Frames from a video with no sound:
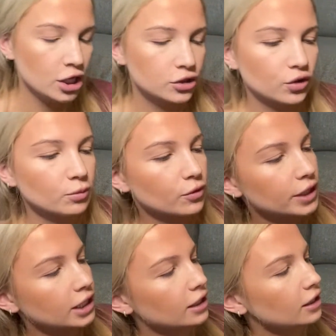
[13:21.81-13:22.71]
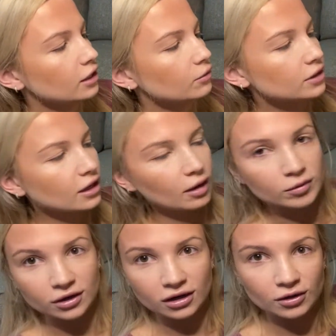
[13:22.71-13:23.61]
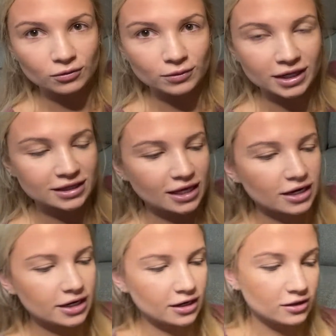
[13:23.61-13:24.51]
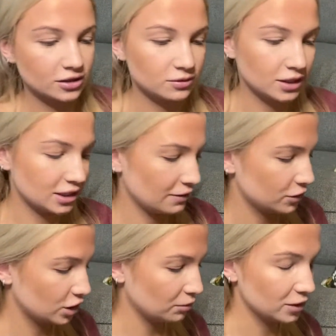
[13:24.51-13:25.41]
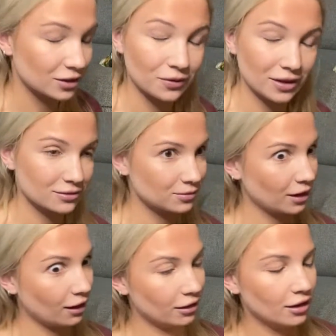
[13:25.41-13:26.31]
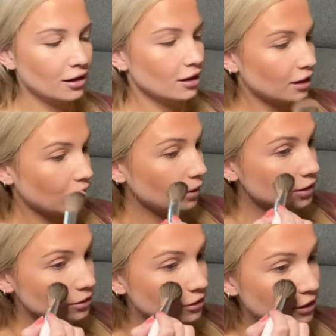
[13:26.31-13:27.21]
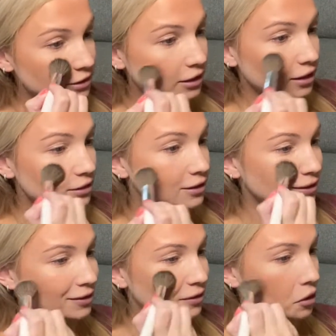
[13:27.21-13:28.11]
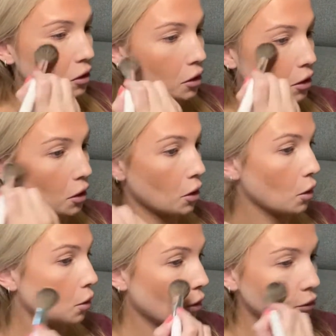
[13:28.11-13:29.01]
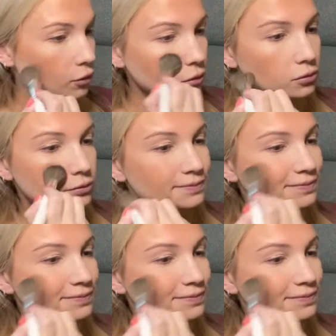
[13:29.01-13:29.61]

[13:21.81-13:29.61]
So I'm going in with apricot right there, and it also does have a shimmer to it as well. I'm about to look crazy, guys. Ooh.